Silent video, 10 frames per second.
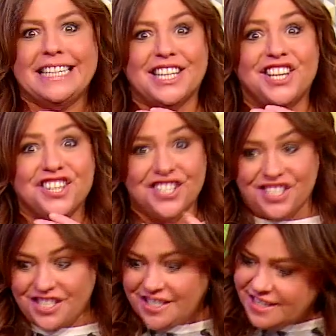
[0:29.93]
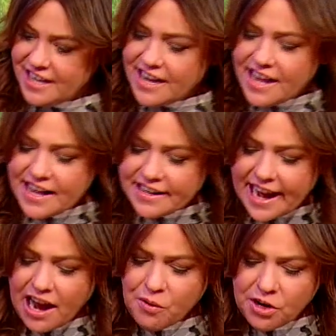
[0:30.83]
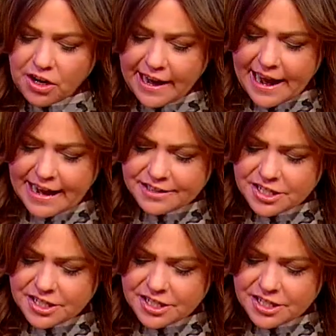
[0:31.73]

and good. Now we're gonna add